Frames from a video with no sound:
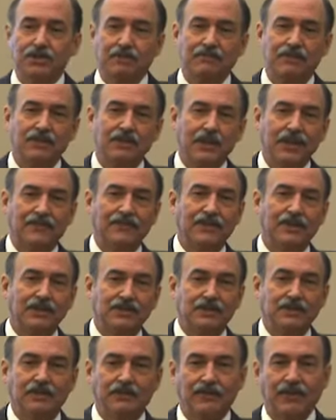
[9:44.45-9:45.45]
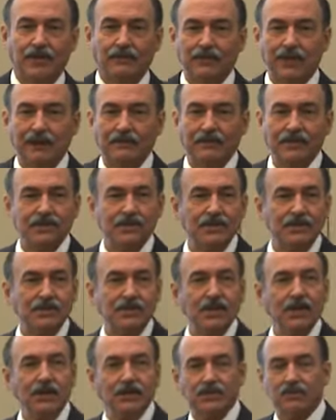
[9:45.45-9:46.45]
that they faced to develop that business.
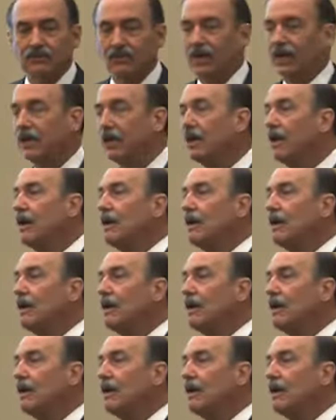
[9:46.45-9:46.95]
It's great.